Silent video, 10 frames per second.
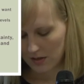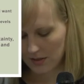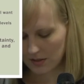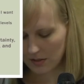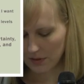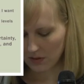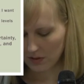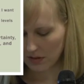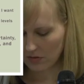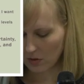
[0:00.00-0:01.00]

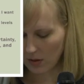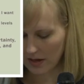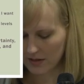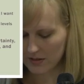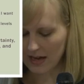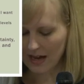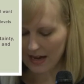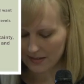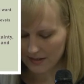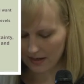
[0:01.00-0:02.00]
Disability requires a
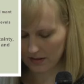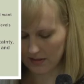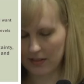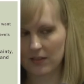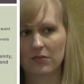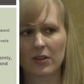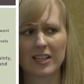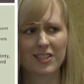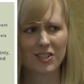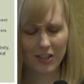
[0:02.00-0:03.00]
high tolerance for
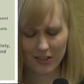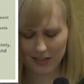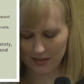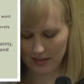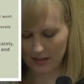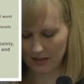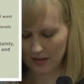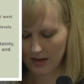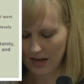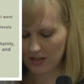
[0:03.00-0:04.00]
uncertainty,
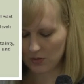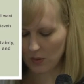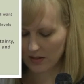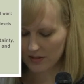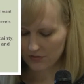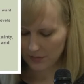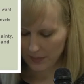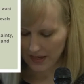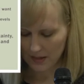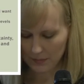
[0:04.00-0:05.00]
as well as for
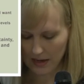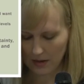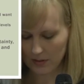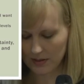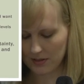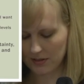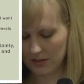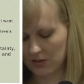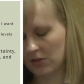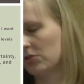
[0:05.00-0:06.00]
pain,
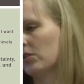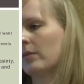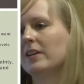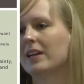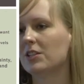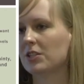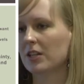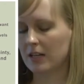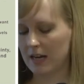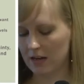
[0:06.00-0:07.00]
powerlessness,
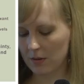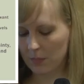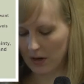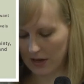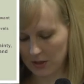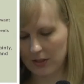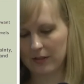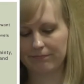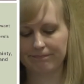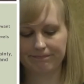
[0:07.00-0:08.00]
discrimination, and
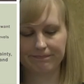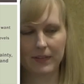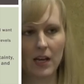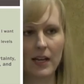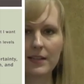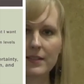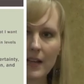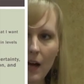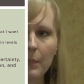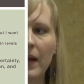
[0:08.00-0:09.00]
oppression. It's
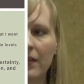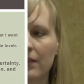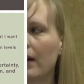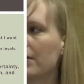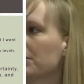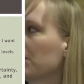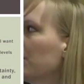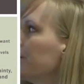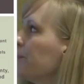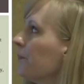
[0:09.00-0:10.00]
not pathological.